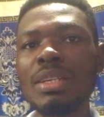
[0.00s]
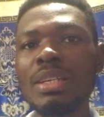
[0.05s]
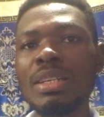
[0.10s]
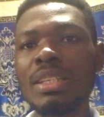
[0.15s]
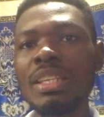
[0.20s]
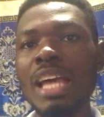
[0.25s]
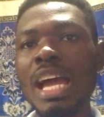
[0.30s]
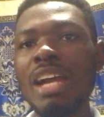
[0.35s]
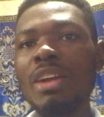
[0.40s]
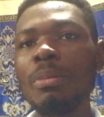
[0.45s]

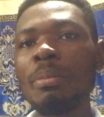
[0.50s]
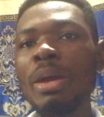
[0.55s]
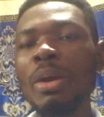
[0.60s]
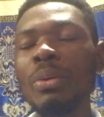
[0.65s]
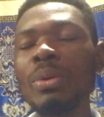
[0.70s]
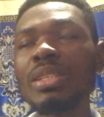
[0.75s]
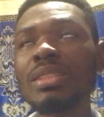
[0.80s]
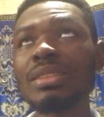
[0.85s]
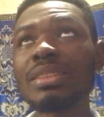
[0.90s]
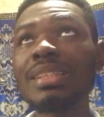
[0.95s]
The argument
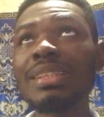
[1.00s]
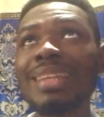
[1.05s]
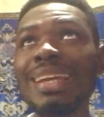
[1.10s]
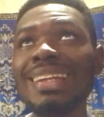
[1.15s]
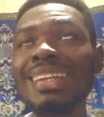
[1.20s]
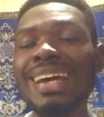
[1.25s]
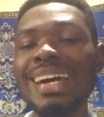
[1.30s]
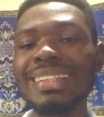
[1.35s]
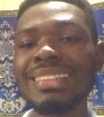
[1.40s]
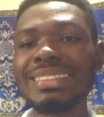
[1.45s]
which stated
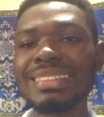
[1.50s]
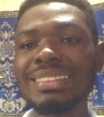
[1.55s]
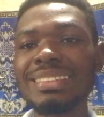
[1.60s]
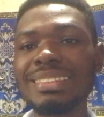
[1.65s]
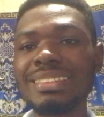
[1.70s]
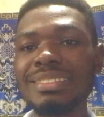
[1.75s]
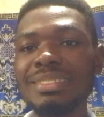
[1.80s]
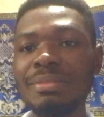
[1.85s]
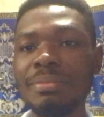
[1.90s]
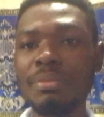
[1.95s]
that
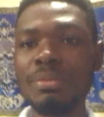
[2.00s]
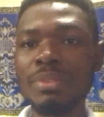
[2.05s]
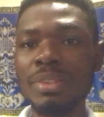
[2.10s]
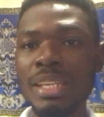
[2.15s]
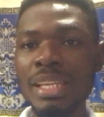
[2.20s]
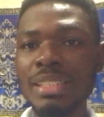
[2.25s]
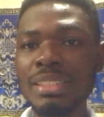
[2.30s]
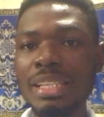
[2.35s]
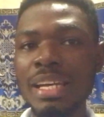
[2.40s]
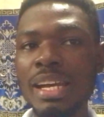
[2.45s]

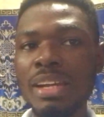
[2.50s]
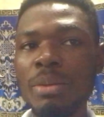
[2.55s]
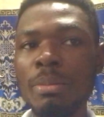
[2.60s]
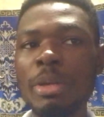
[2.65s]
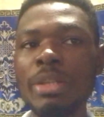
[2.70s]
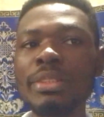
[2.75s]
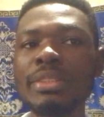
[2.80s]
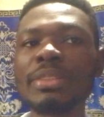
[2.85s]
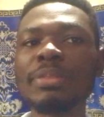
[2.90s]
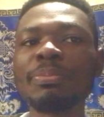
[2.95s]
this is the
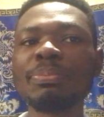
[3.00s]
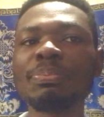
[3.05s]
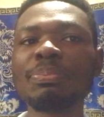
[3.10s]
argument: